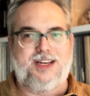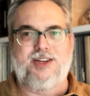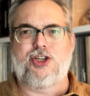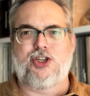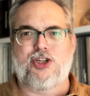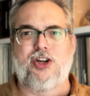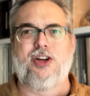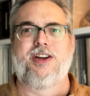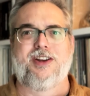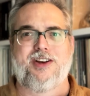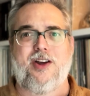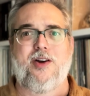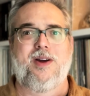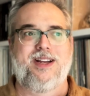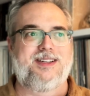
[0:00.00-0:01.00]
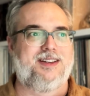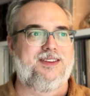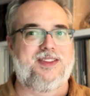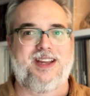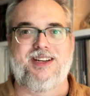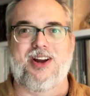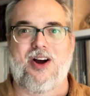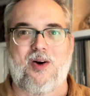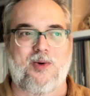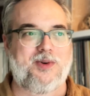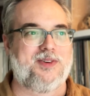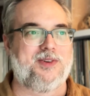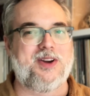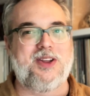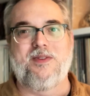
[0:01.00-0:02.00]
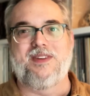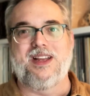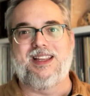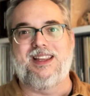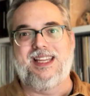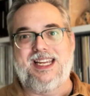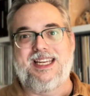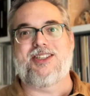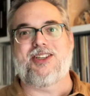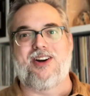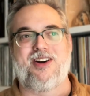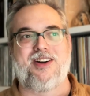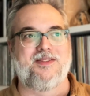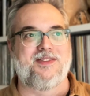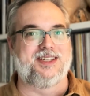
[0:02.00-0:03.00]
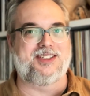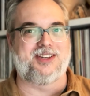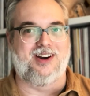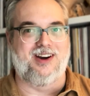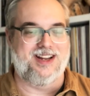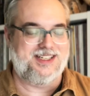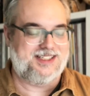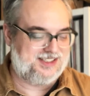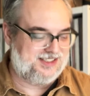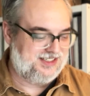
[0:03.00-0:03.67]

should know it if they don't, or you've at least heard of this artist.